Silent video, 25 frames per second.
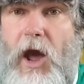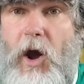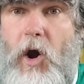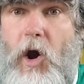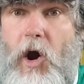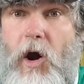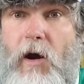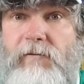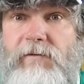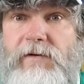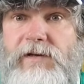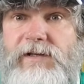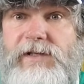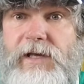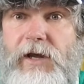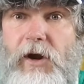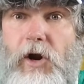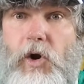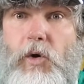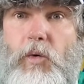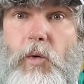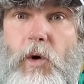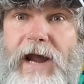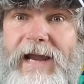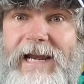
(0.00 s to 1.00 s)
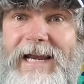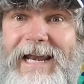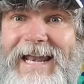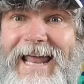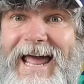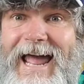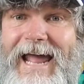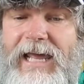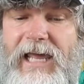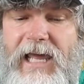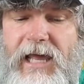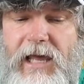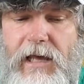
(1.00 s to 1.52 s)
obviously are quite
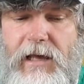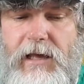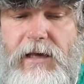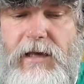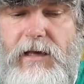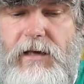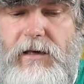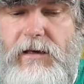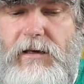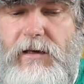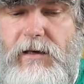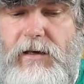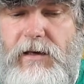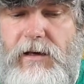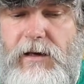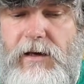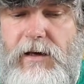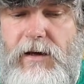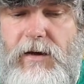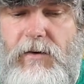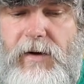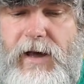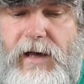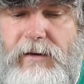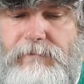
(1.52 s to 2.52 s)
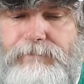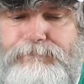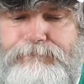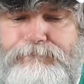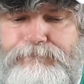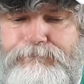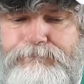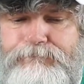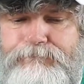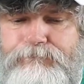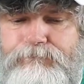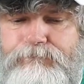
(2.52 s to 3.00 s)
lacking. Well,